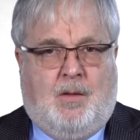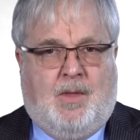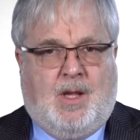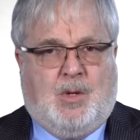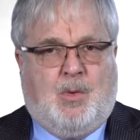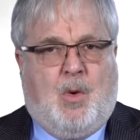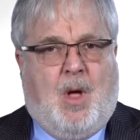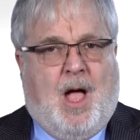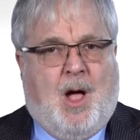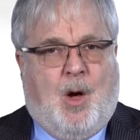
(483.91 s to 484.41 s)

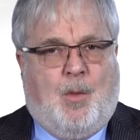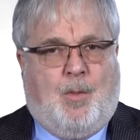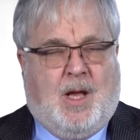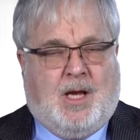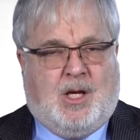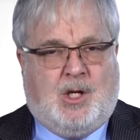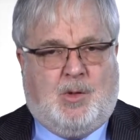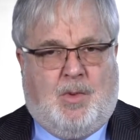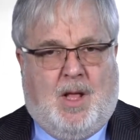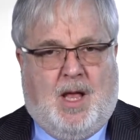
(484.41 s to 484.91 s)
This will help
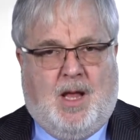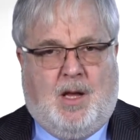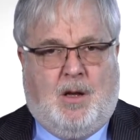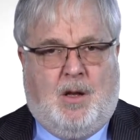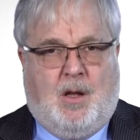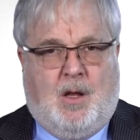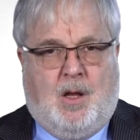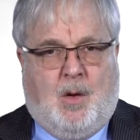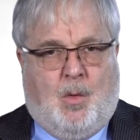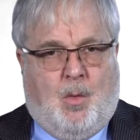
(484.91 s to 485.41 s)
explain
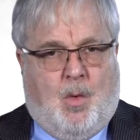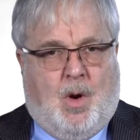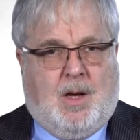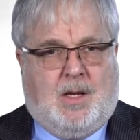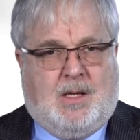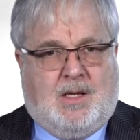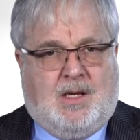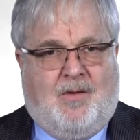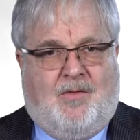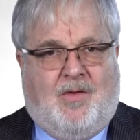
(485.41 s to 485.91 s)
why
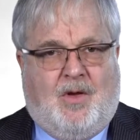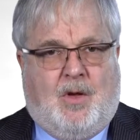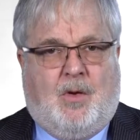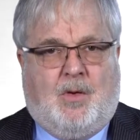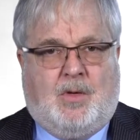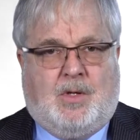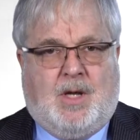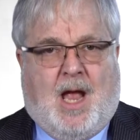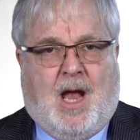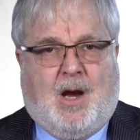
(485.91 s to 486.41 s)
it's
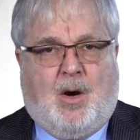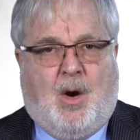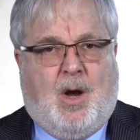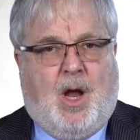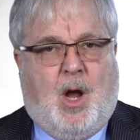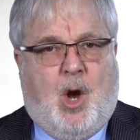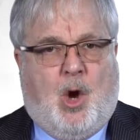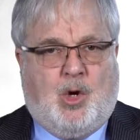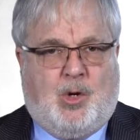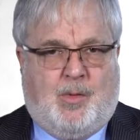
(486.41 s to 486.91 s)
difficult to
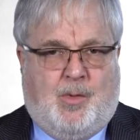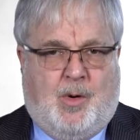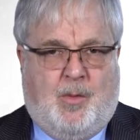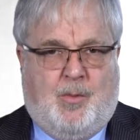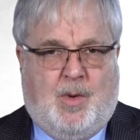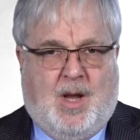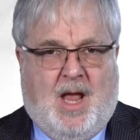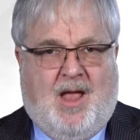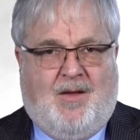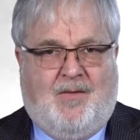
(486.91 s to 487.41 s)
aggregate
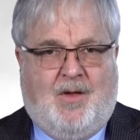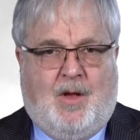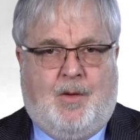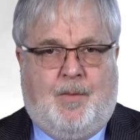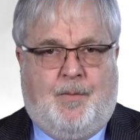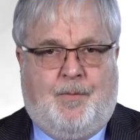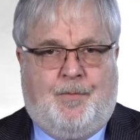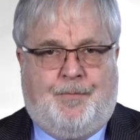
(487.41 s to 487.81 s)
entrepreneurial behavior.